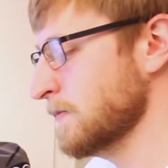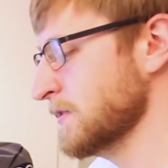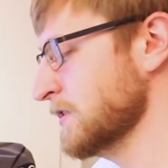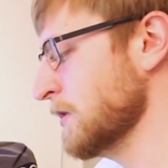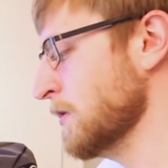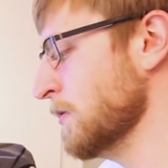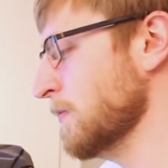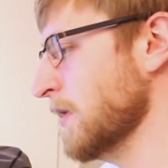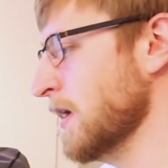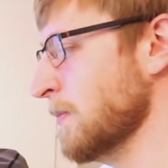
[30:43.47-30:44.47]

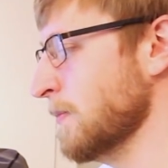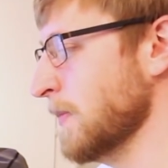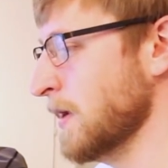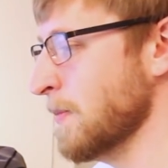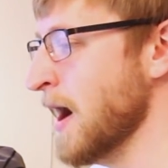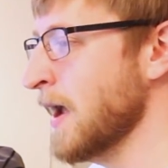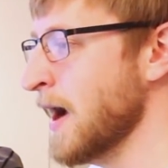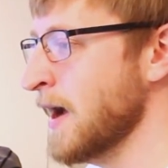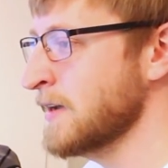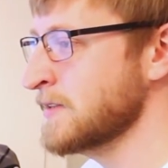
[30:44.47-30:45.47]
So in my
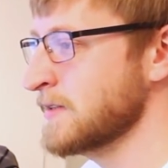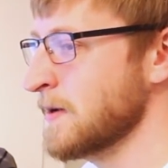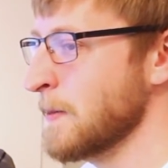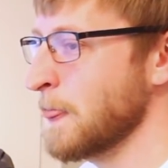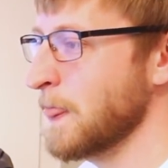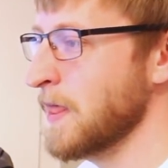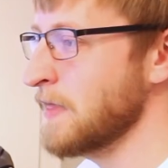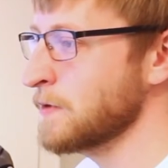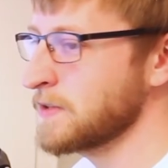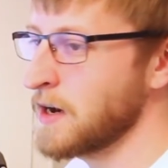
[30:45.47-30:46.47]
eyes,
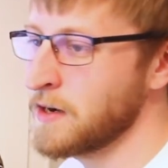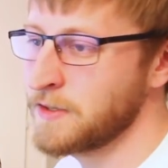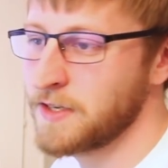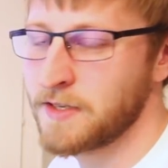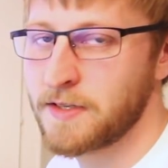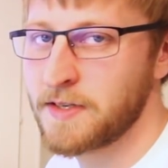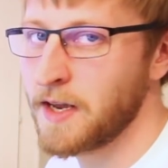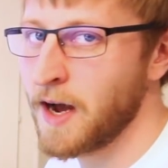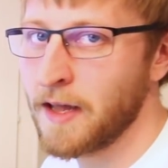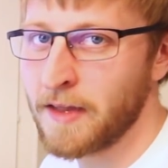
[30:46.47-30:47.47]
then those cars just
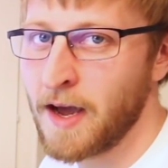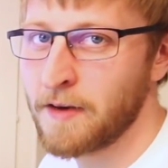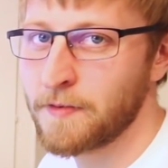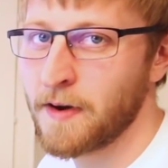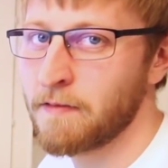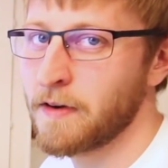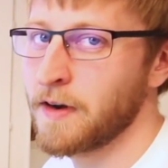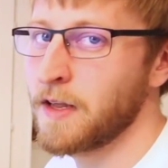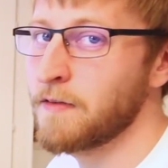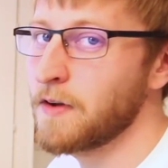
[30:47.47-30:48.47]
sit online forever,
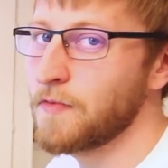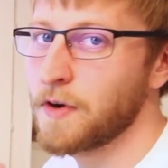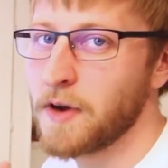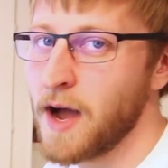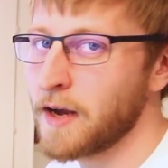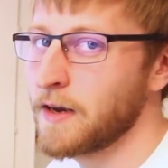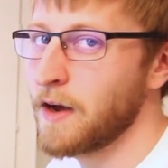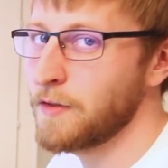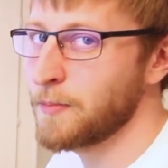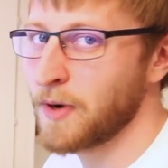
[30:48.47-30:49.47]
and even if you're knocking
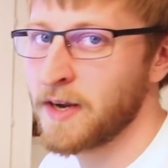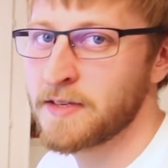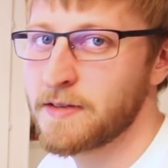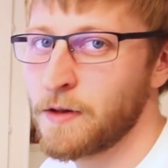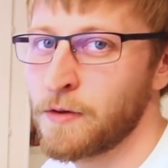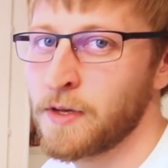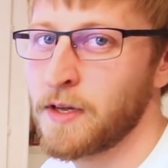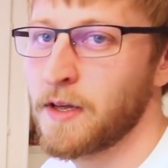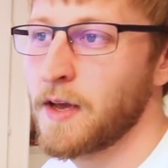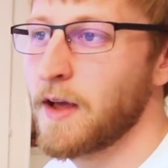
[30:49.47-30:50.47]
down the price
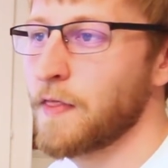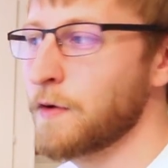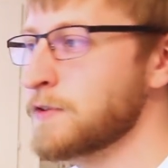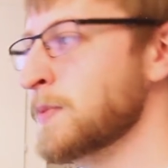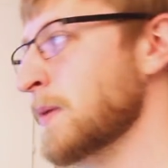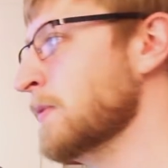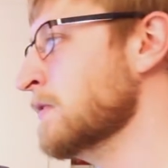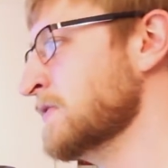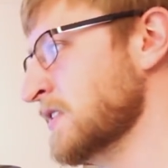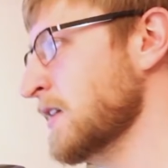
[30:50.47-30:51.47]
slowly, those people
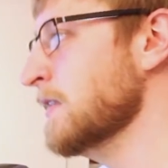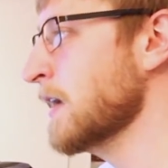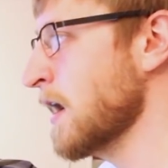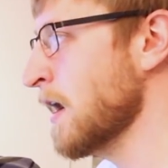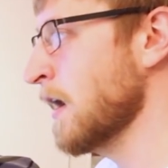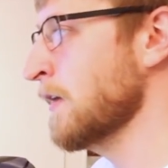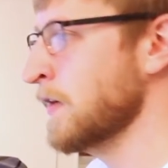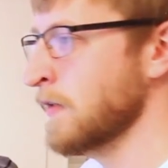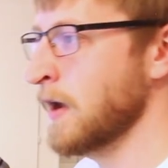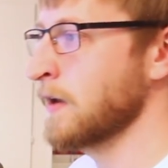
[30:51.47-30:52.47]
have seen the car and
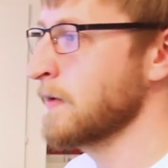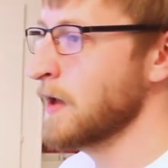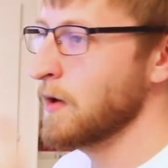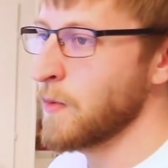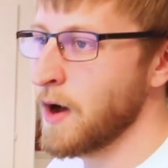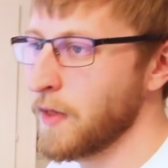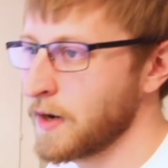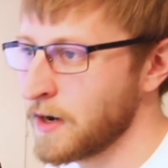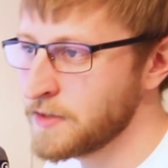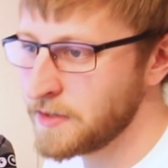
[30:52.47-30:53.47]
they're like, wow, that
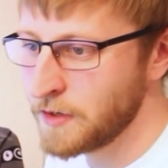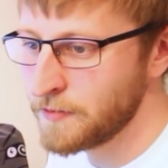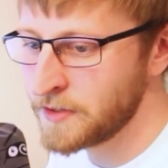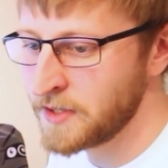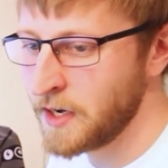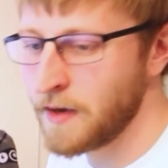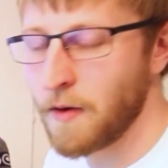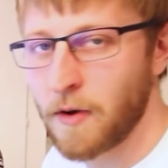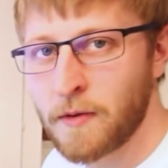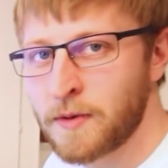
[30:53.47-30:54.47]
car's still for sale. I
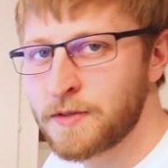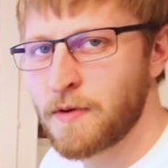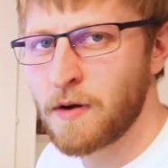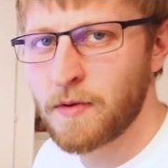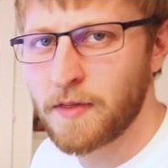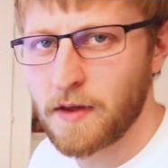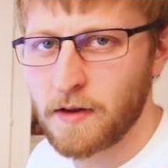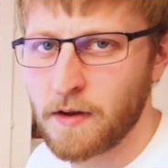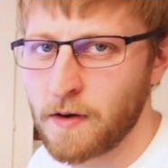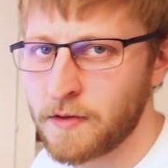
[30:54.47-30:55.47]
wonder what's wrong with
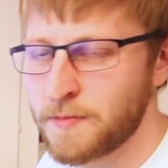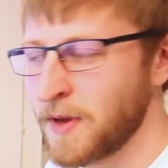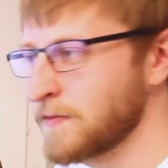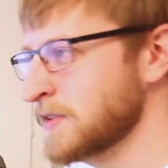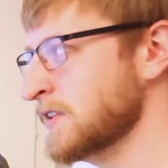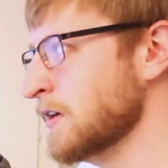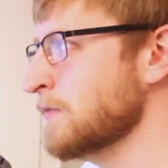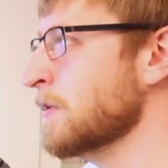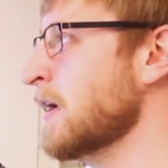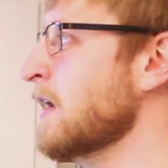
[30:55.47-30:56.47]
it. It's been for sale
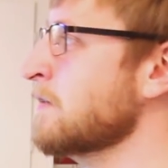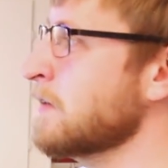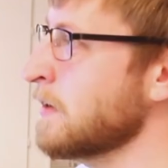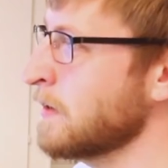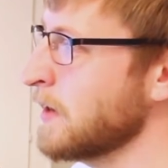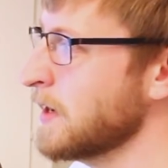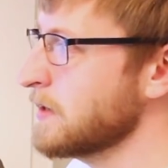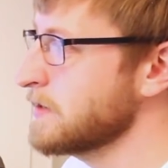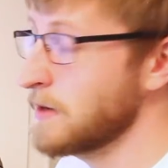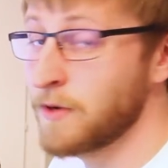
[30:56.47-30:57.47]
forever.
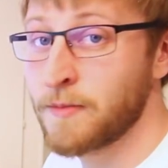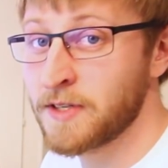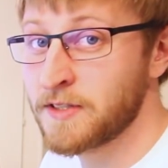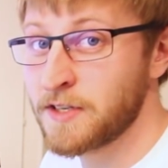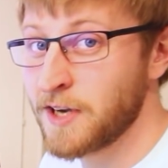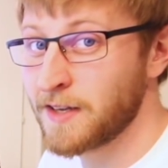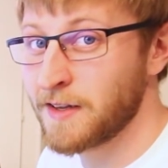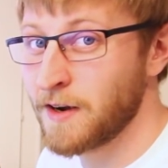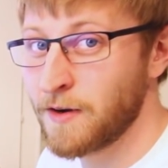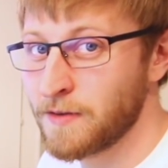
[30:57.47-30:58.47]
Someone must have checked
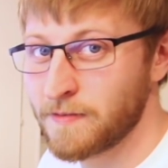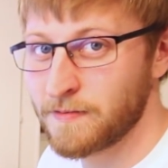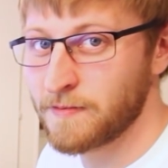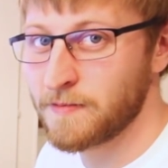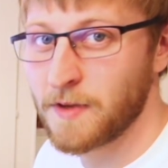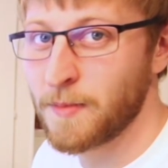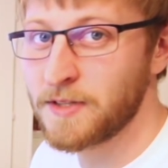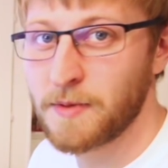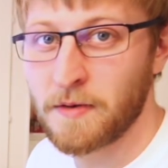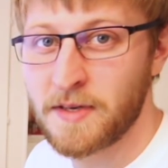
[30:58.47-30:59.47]
it out, and there
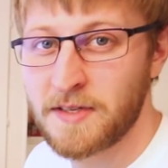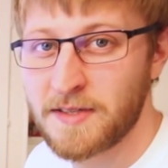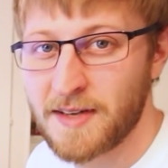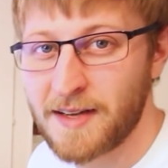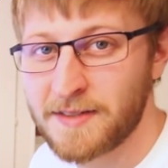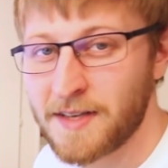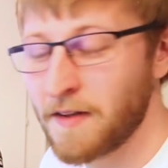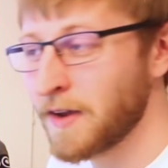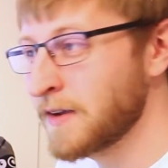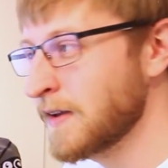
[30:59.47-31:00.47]
must be a reason it's not
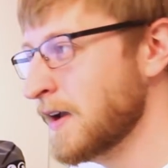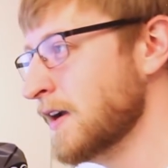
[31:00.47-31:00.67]
selling.